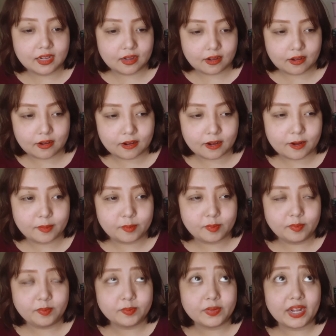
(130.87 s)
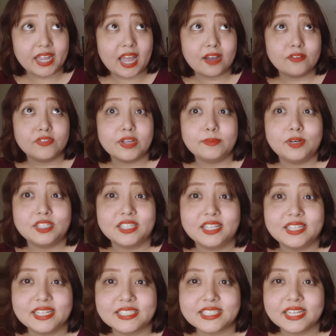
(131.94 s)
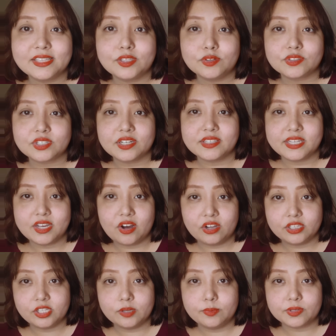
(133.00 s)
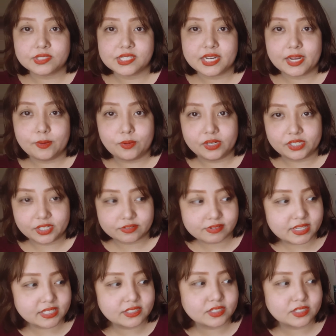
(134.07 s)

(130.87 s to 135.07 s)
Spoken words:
I have them on the list, and those are the audiobooks that I want to read.